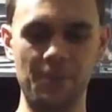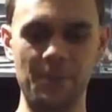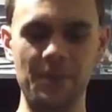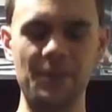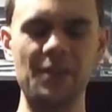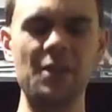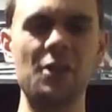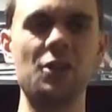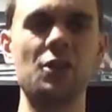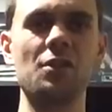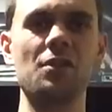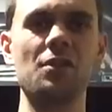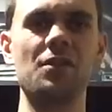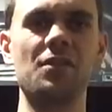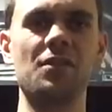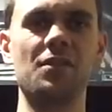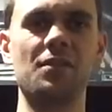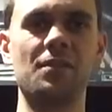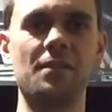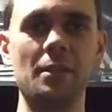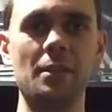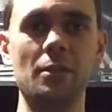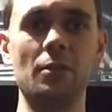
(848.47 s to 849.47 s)
positions
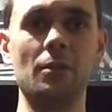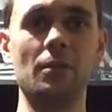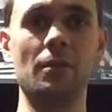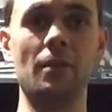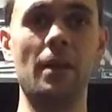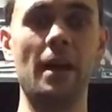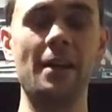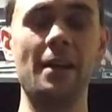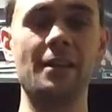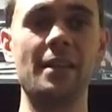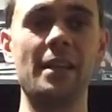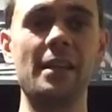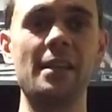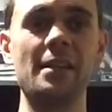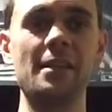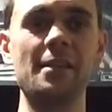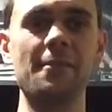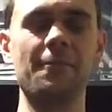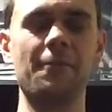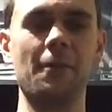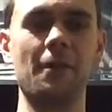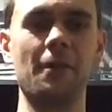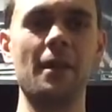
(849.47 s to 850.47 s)
still aren't any
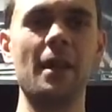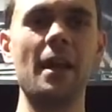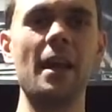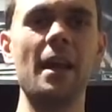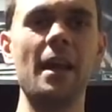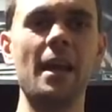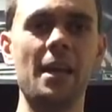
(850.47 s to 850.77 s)
different.